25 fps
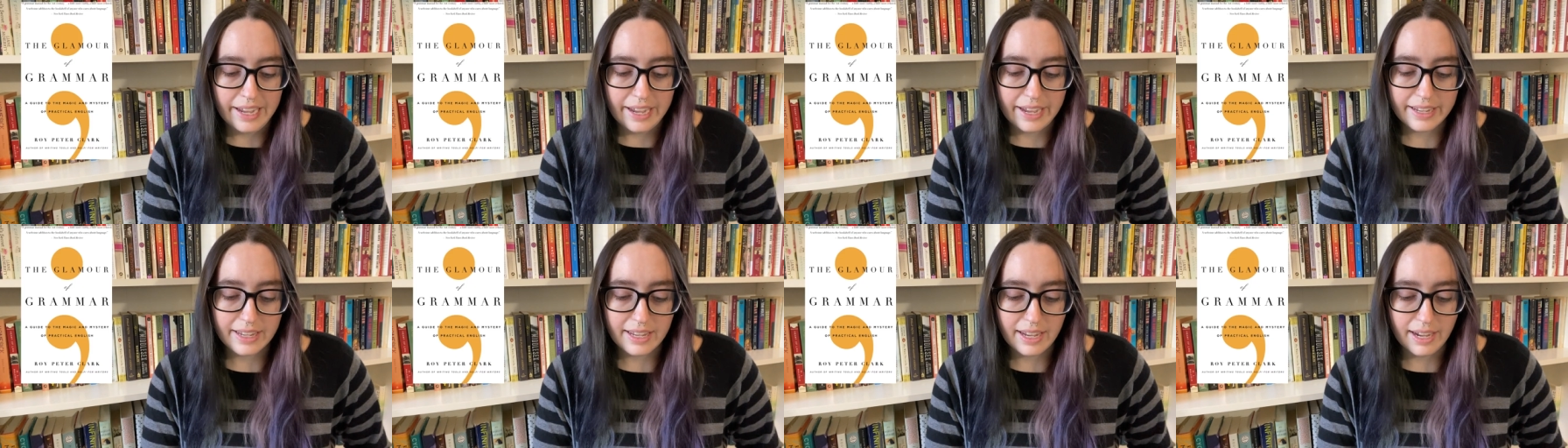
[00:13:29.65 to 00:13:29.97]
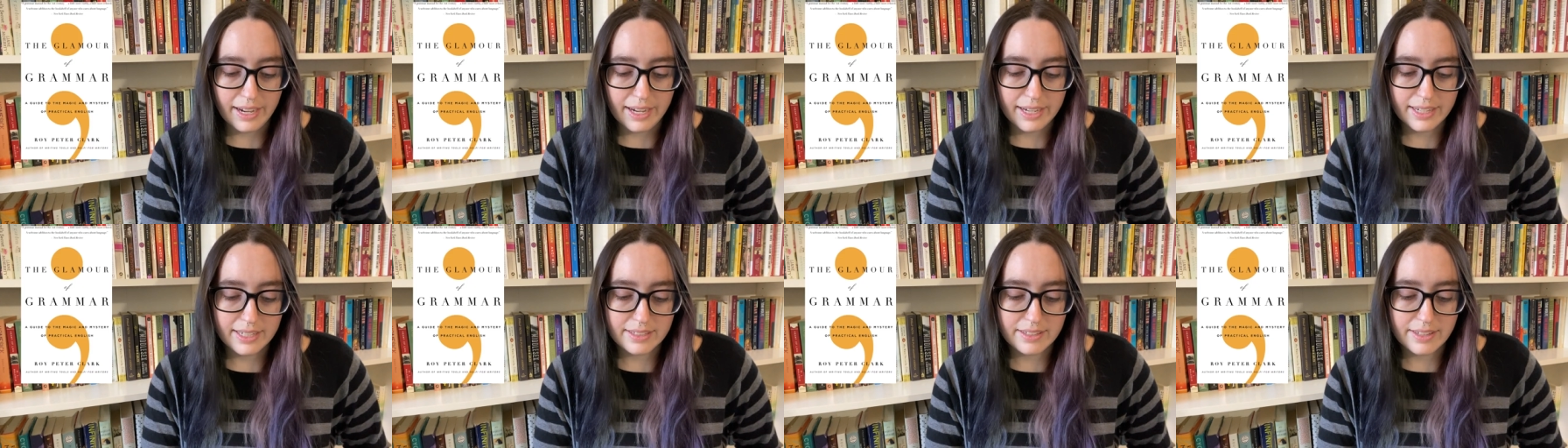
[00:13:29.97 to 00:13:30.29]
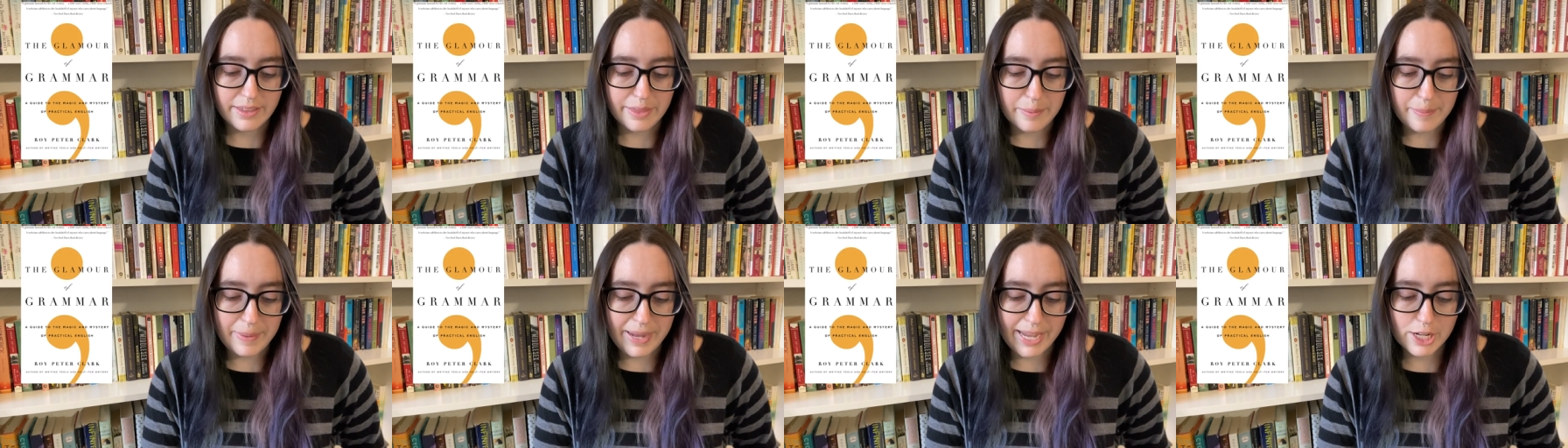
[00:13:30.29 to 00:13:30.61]
A Guide to
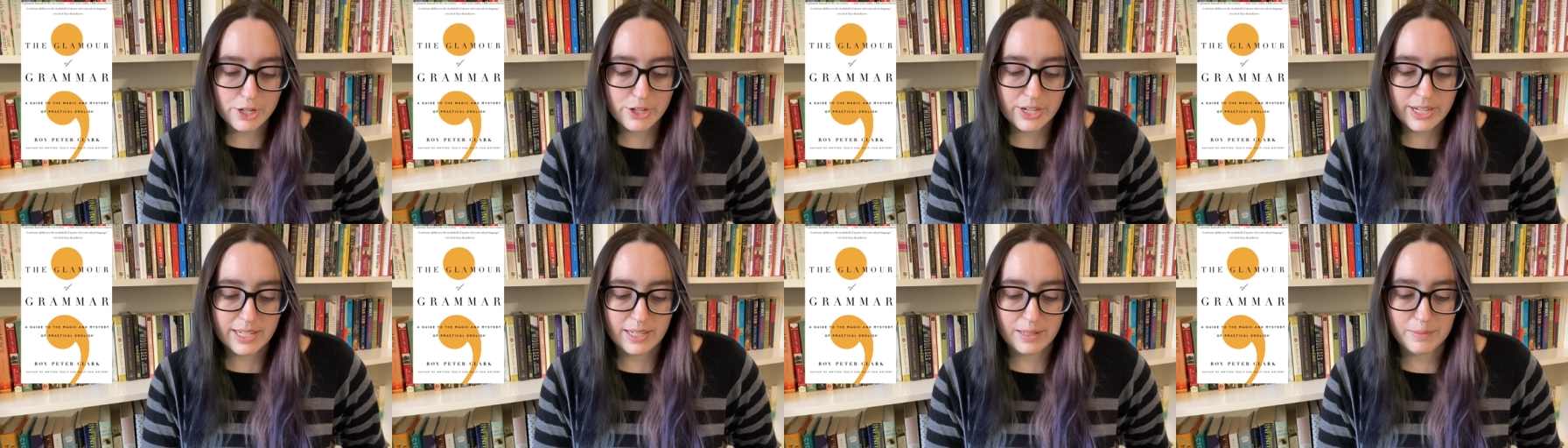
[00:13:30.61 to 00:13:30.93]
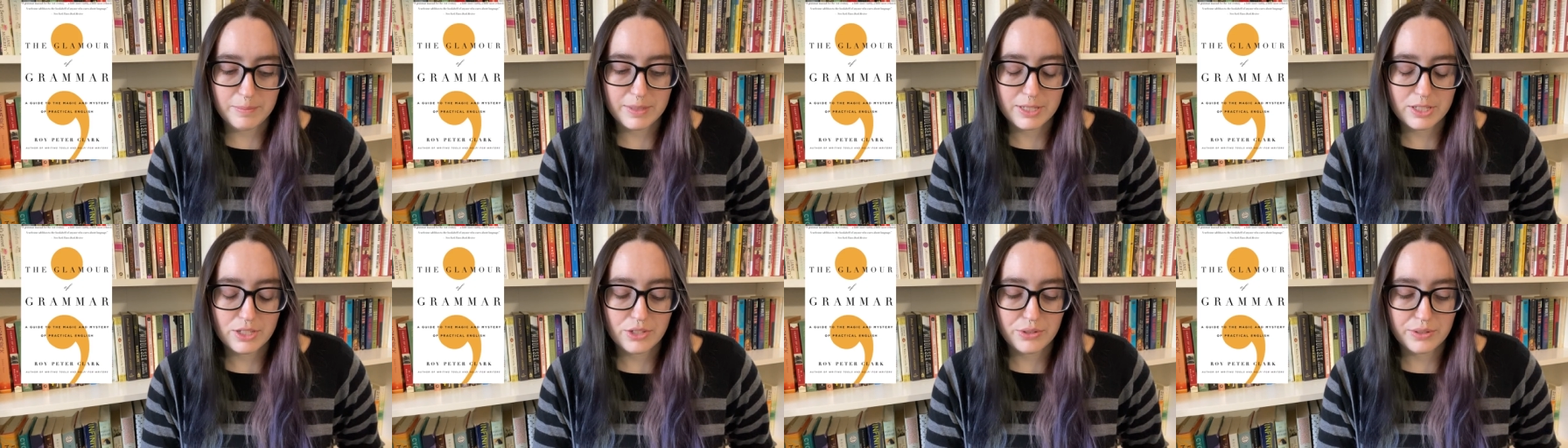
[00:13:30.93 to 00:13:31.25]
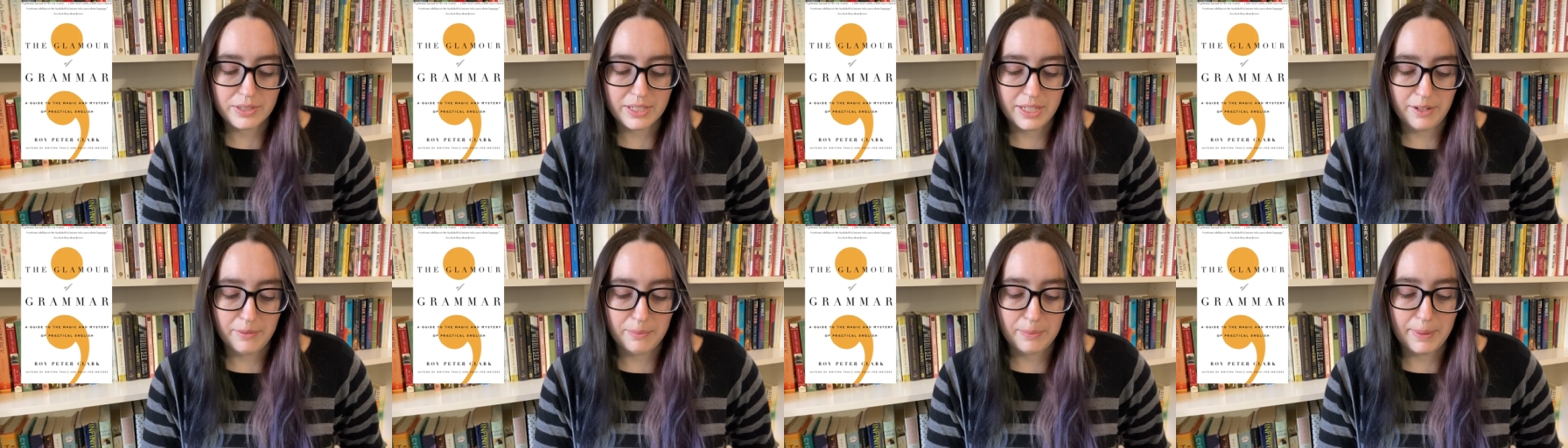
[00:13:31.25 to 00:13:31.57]
the Magic and
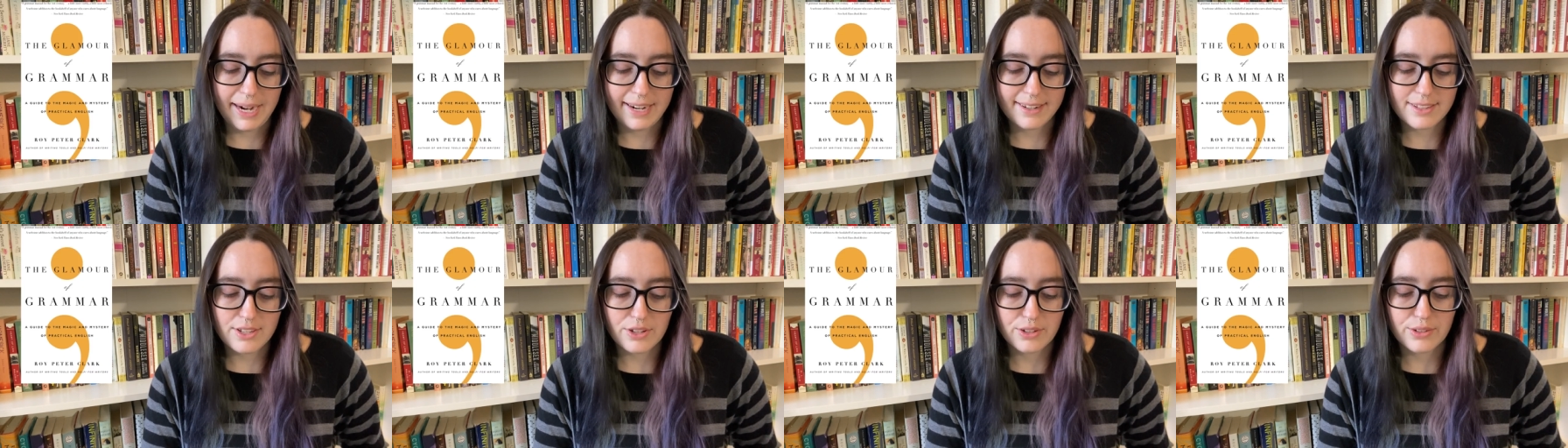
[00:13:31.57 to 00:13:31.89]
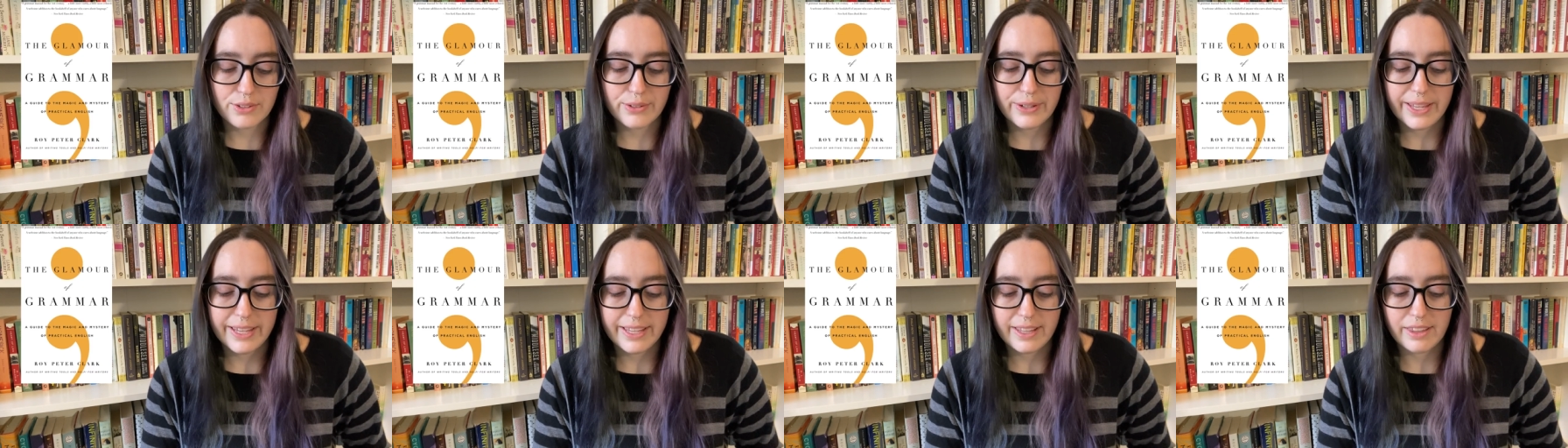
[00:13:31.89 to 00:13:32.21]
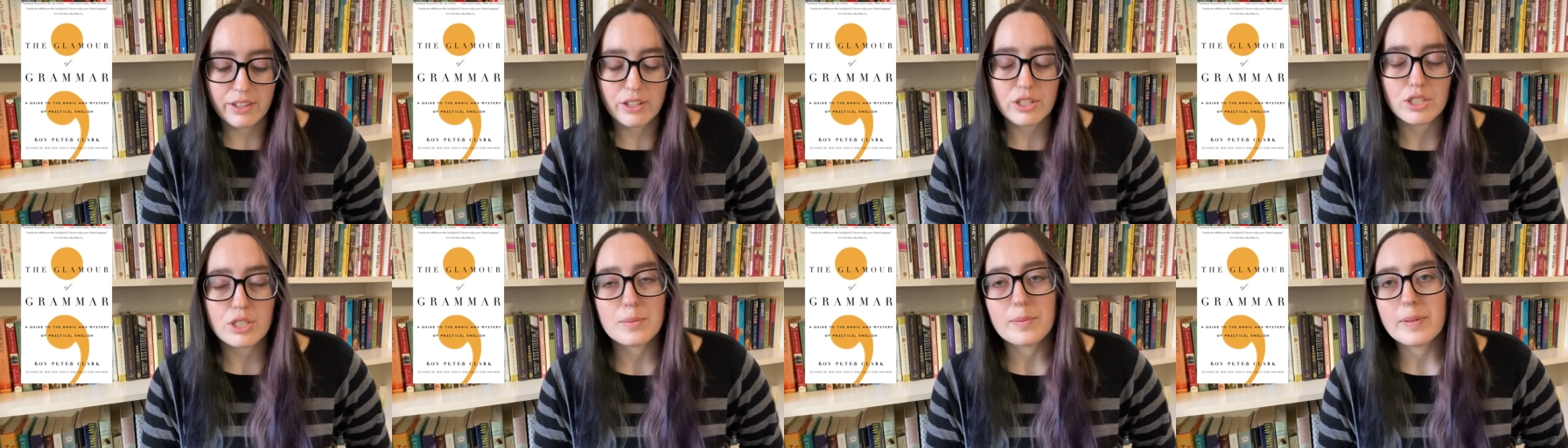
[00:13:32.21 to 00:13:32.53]
Mystery of Practical
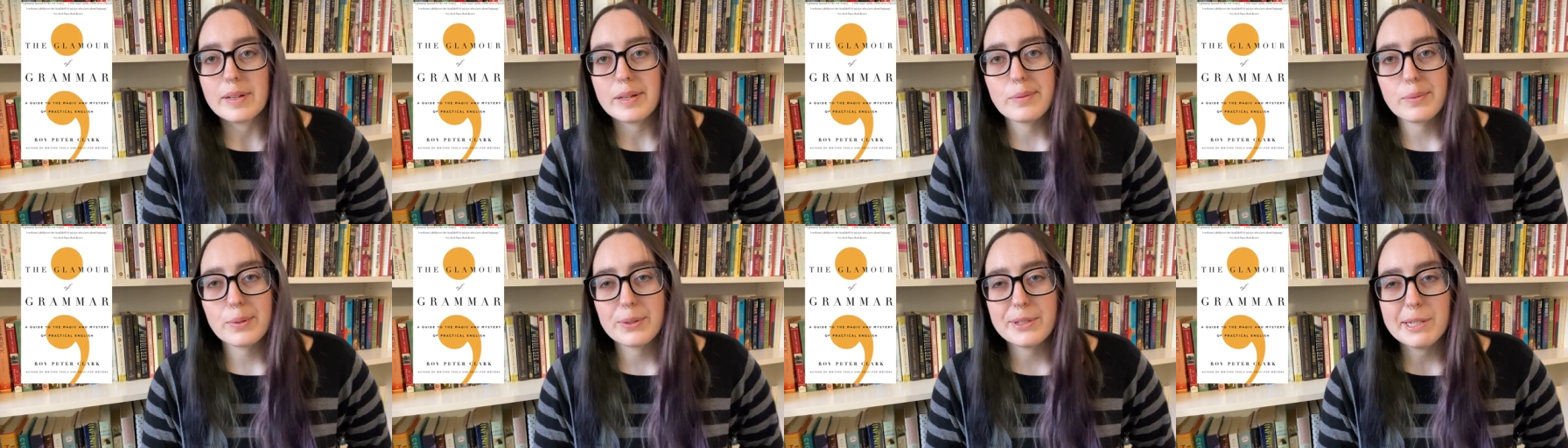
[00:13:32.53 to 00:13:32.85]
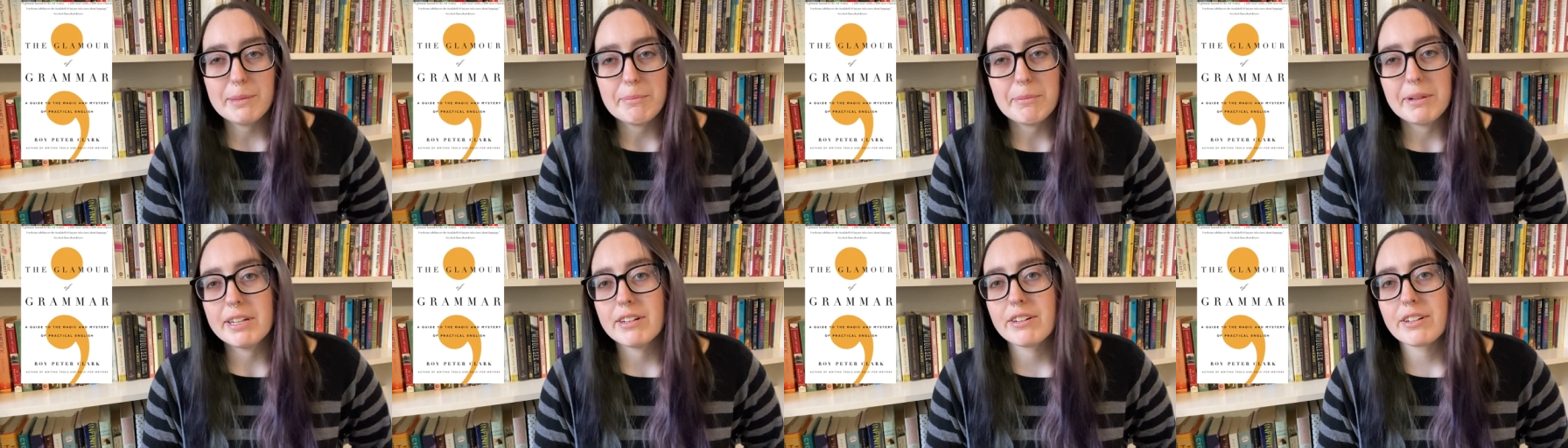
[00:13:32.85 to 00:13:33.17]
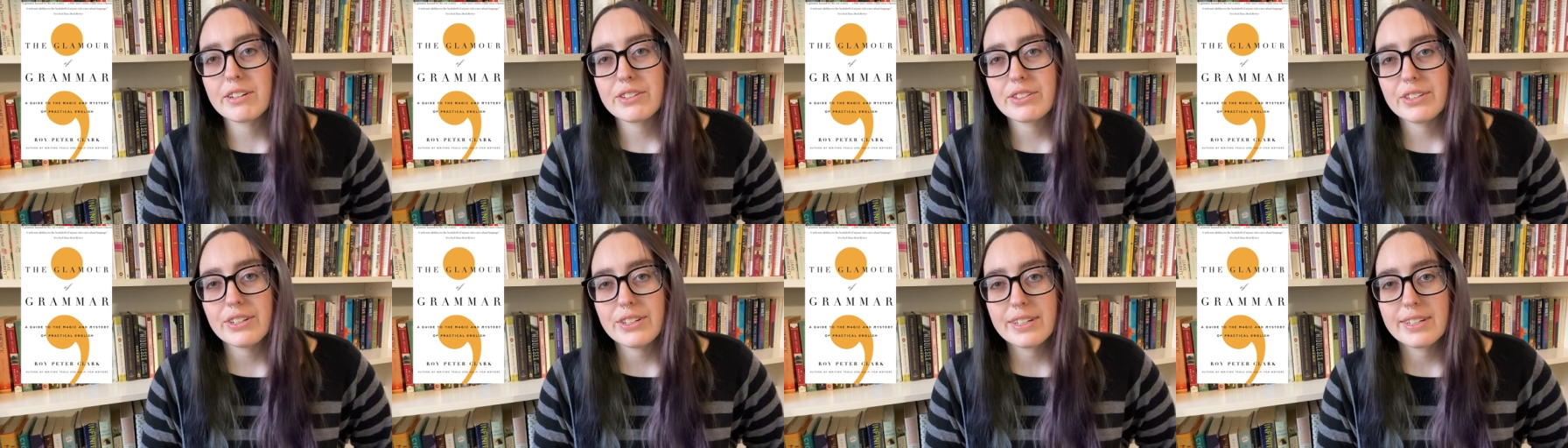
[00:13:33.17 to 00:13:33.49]
English by Roy
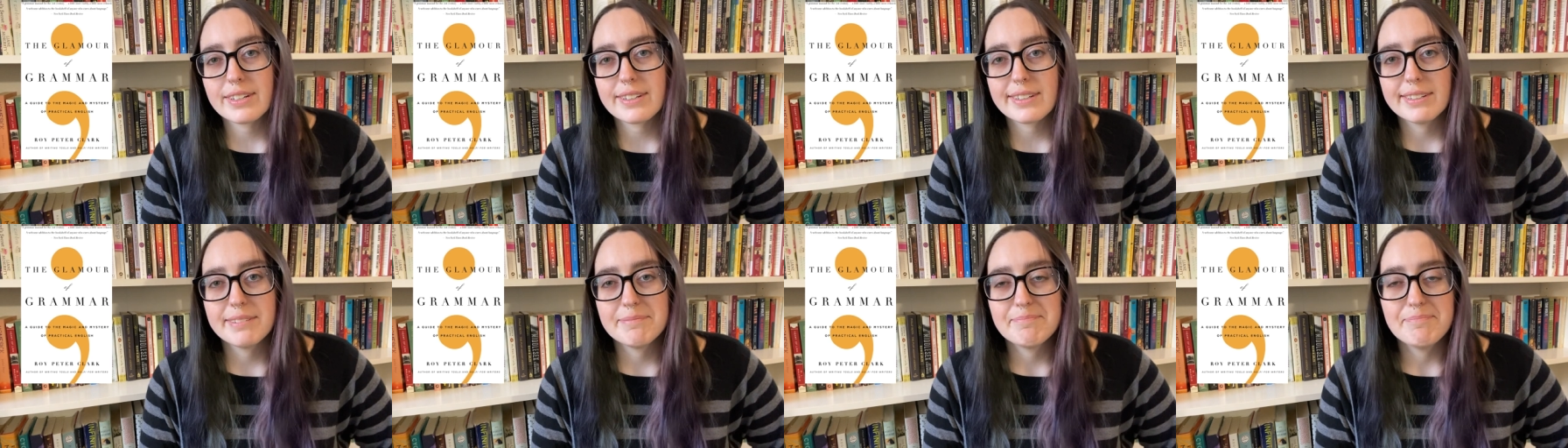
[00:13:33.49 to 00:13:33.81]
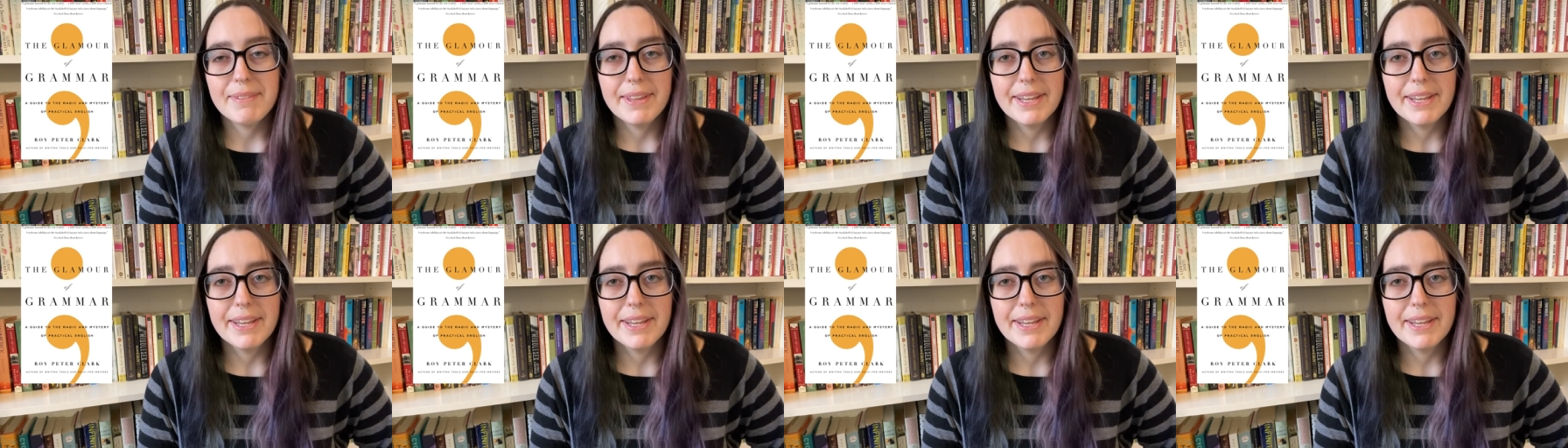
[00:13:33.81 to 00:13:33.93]
Peter Clark.